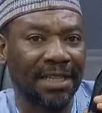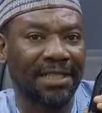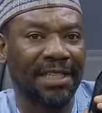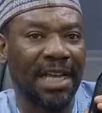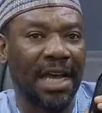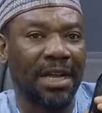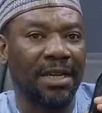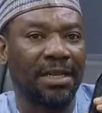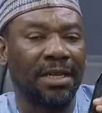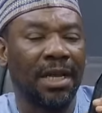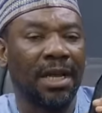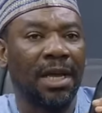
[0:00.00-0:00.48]
I
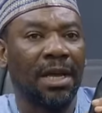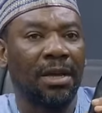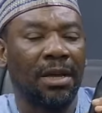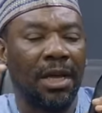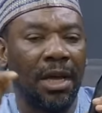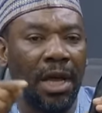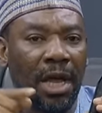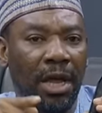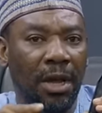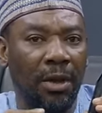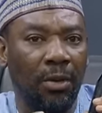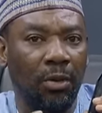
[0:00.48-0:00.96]
said,
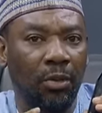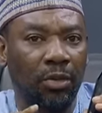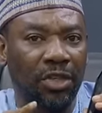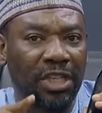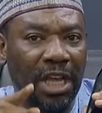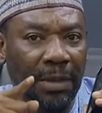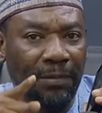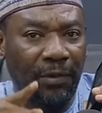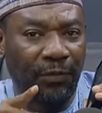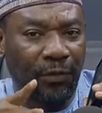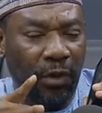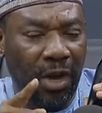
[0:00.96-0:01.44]

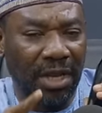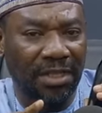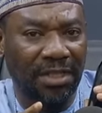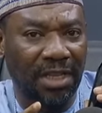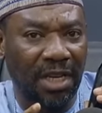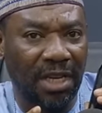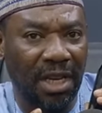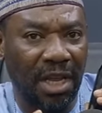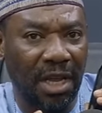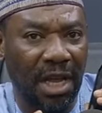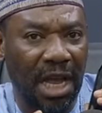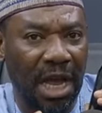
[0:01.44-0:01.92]
day before
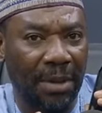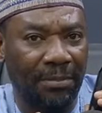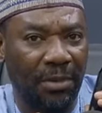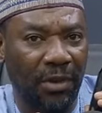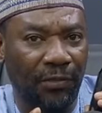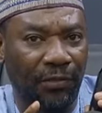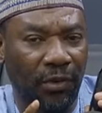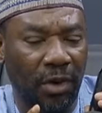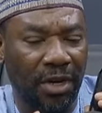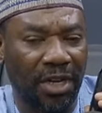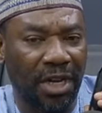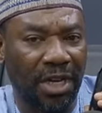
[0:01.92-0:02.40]
yesterday,
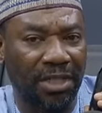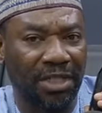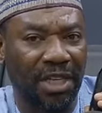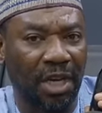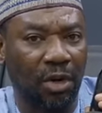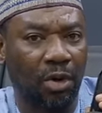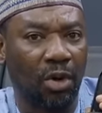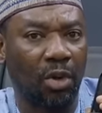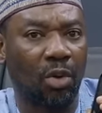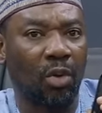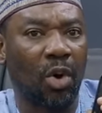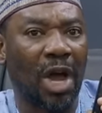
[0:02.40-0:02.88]
before
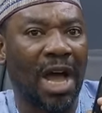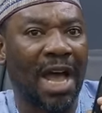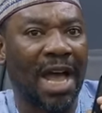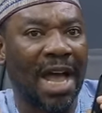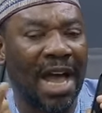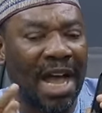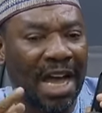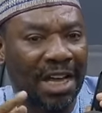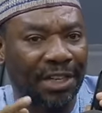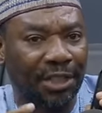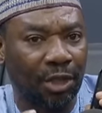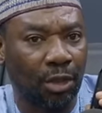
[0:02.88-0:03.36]
days ago,
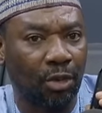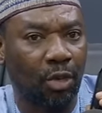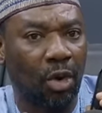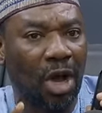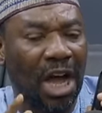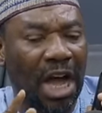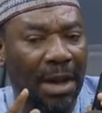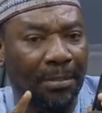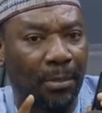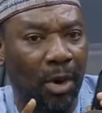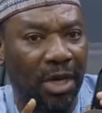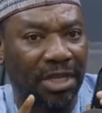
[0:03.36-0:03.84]
why I ask
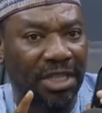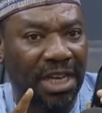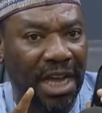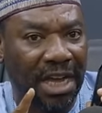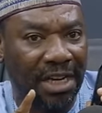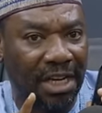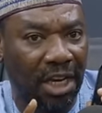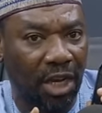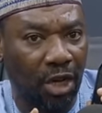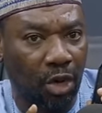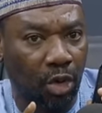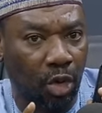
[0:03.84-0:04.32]
you how much
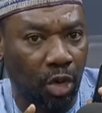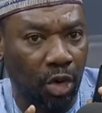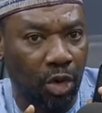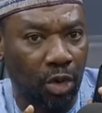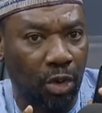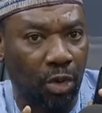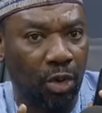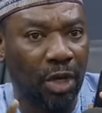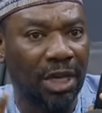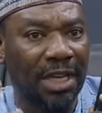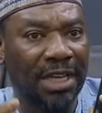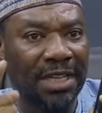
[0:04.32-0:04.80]
I owe
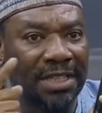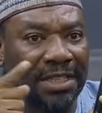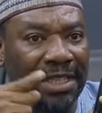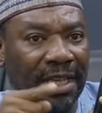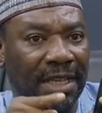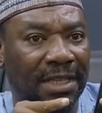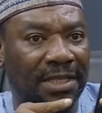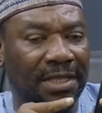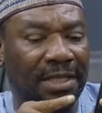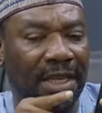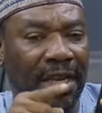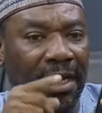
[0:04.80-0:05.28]
you
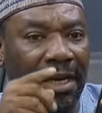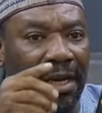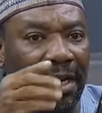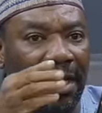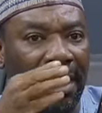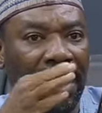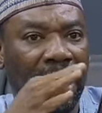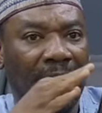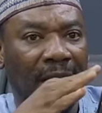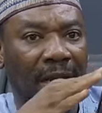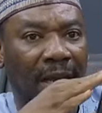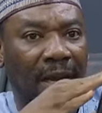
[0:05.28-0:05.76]
since
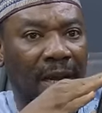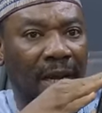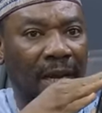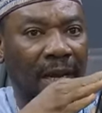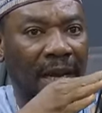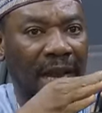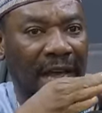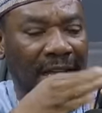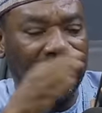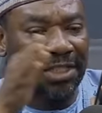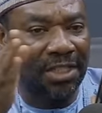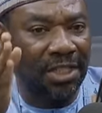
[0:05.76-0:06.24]

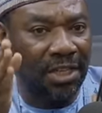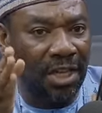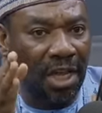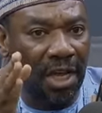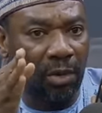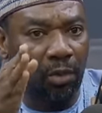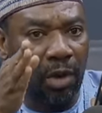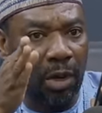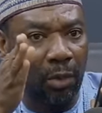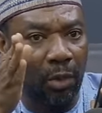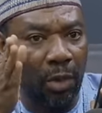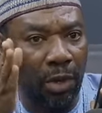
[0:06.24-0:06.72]
last
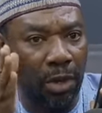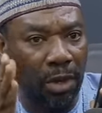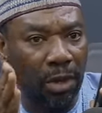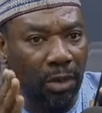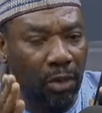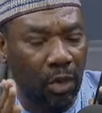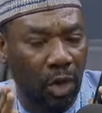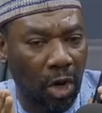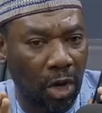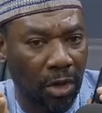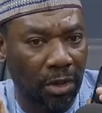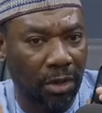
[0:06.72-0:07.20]
year when
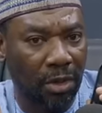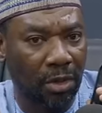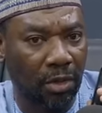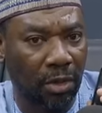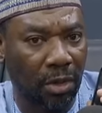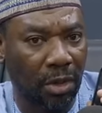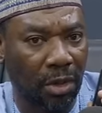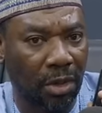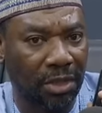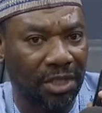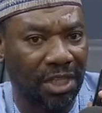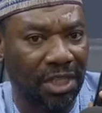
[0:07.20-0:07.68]
we
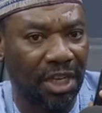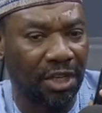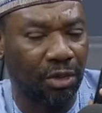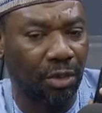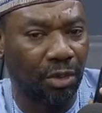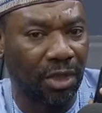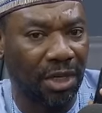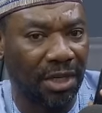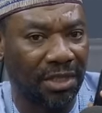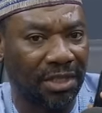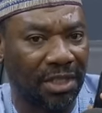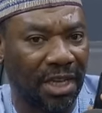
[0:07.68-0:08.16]
cross
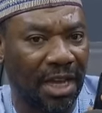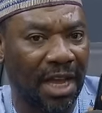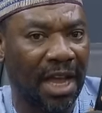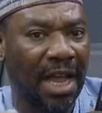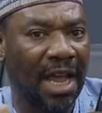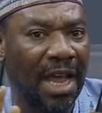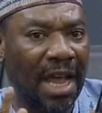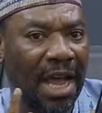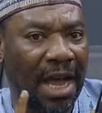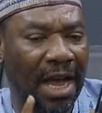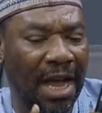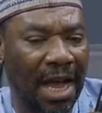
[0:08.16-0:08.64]
into this year,
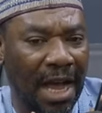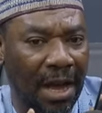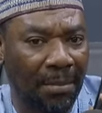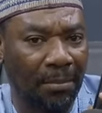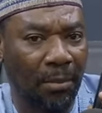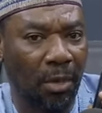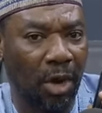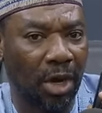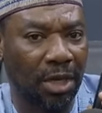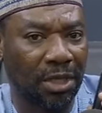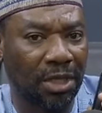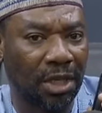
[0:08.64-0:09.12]
how
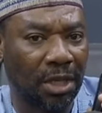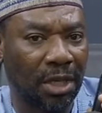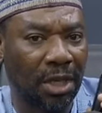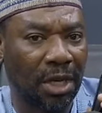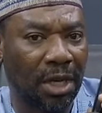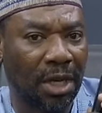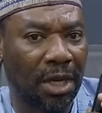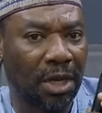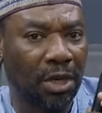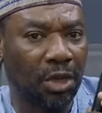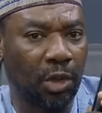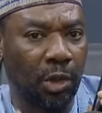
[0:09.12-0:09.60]
much
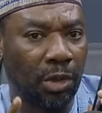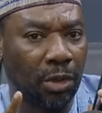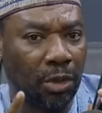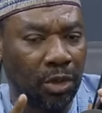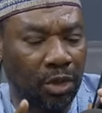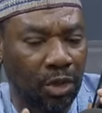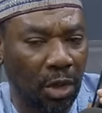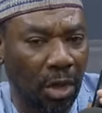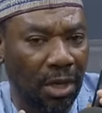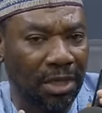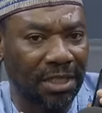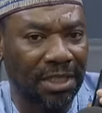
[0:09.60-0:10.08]

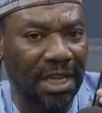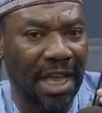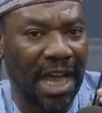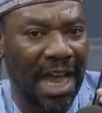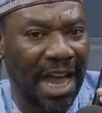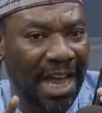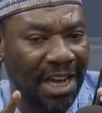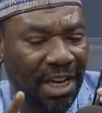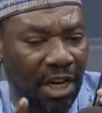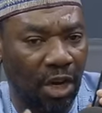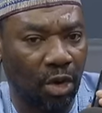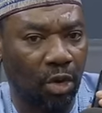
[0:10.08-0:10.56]
you talk say
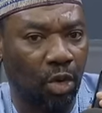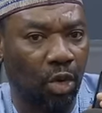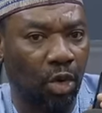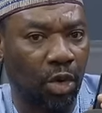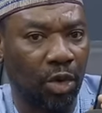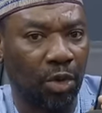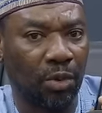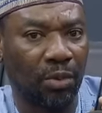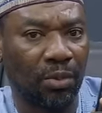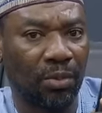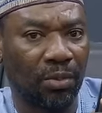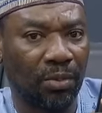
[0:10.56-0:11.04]
I dey
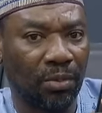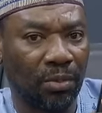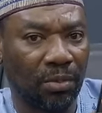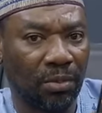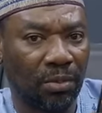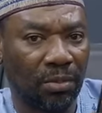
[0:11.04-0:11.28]
owe you?